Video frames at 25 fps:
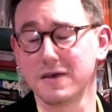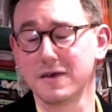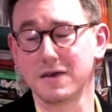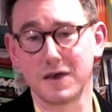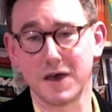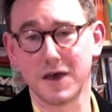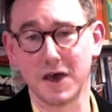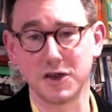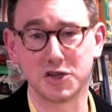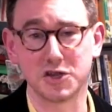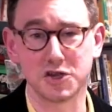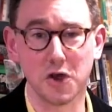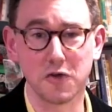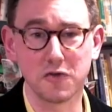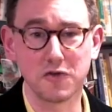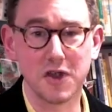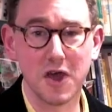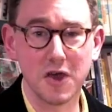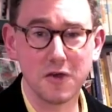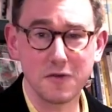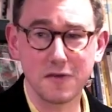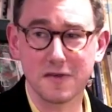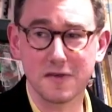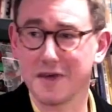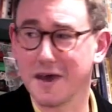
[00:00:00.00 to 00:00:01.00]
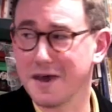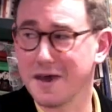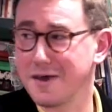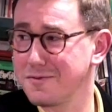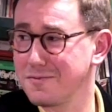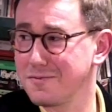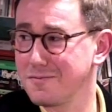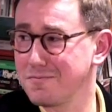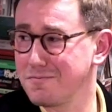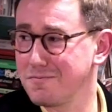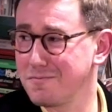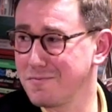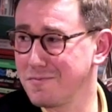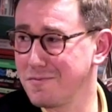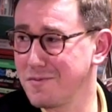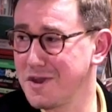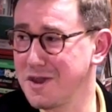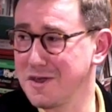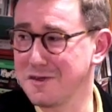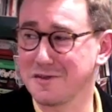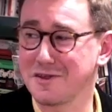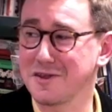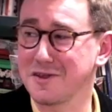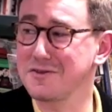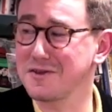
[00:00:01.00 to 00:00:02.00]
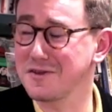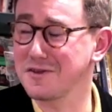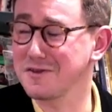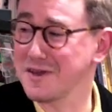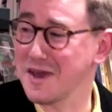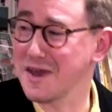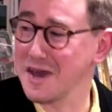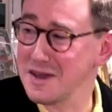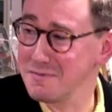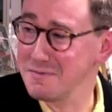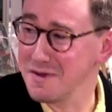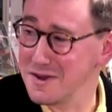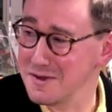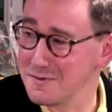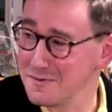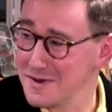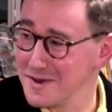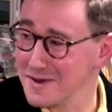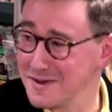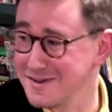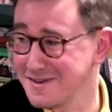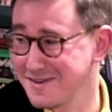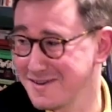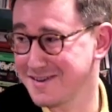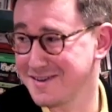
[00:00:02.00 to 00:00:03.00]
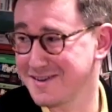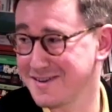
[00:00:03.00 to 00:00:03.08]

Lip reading: And John knows that, and it still doesn't get him anywhere.